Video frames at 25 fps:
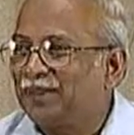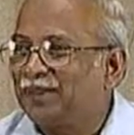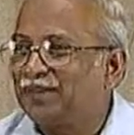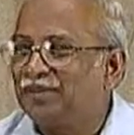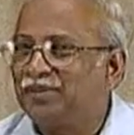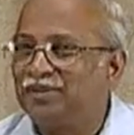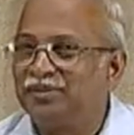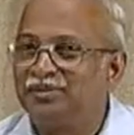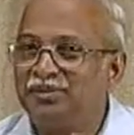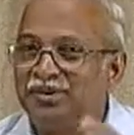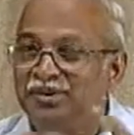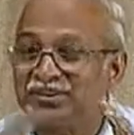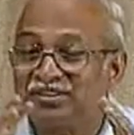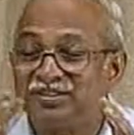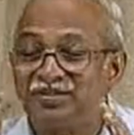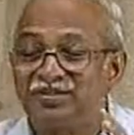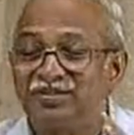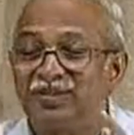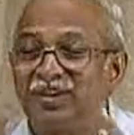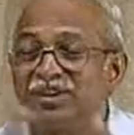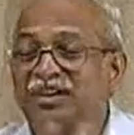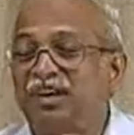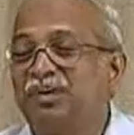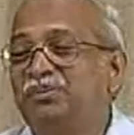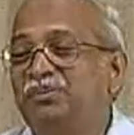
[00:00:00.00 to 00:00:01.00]
You have made some
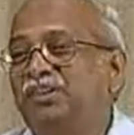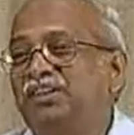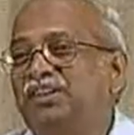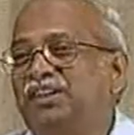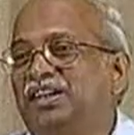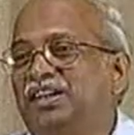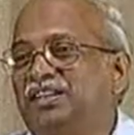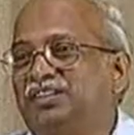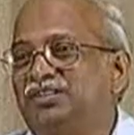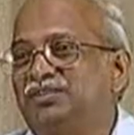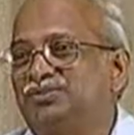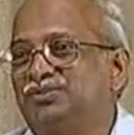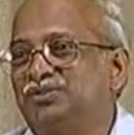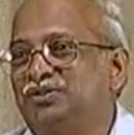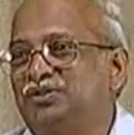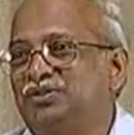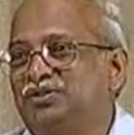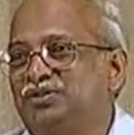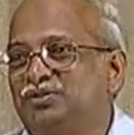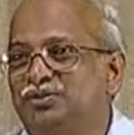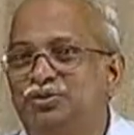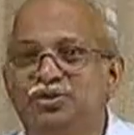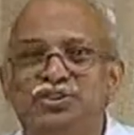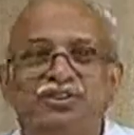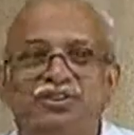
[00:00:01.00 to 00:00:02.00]
fundamental assumptions,
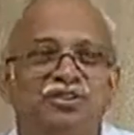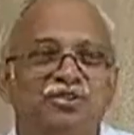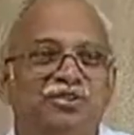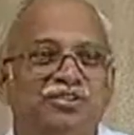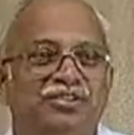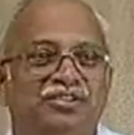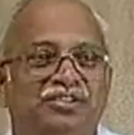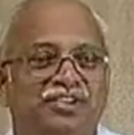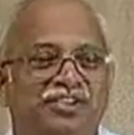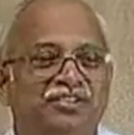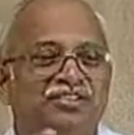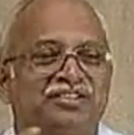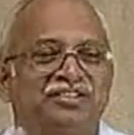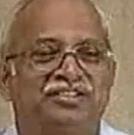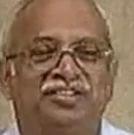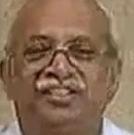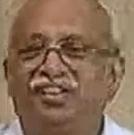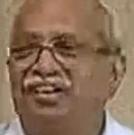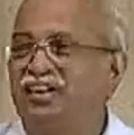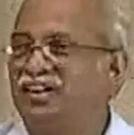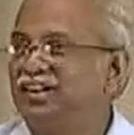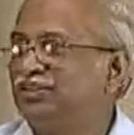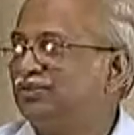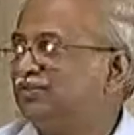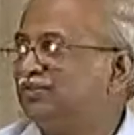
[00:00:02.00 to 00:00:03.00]
which you will just
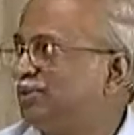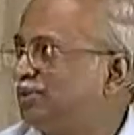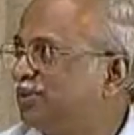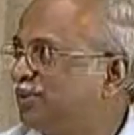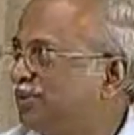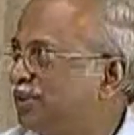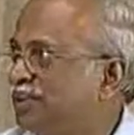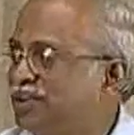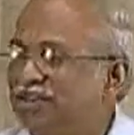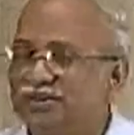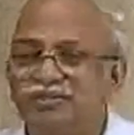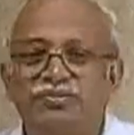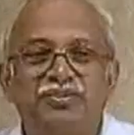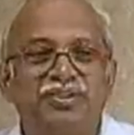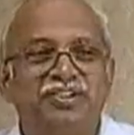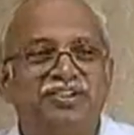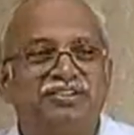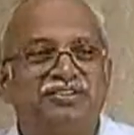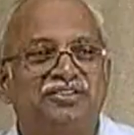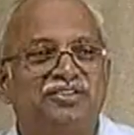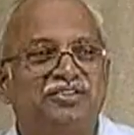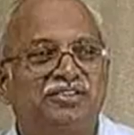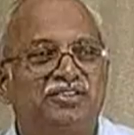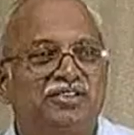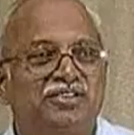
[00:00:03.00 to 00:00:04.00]
realize from your experience
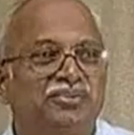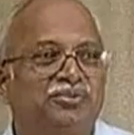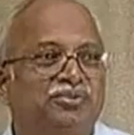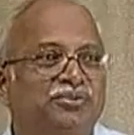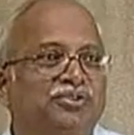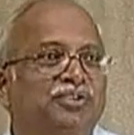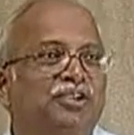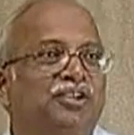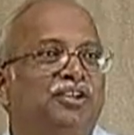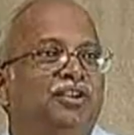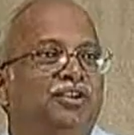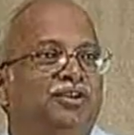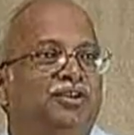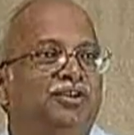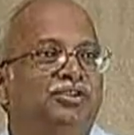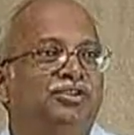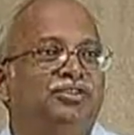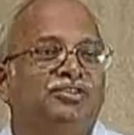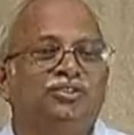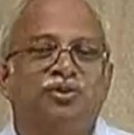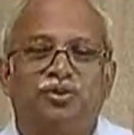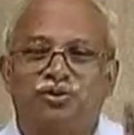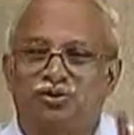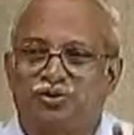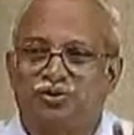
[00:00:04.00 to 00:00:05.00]
on ships, which is
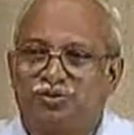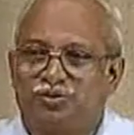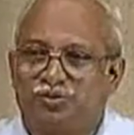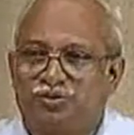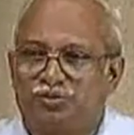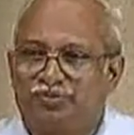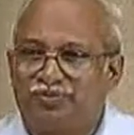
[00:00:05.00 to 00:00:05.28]
not true.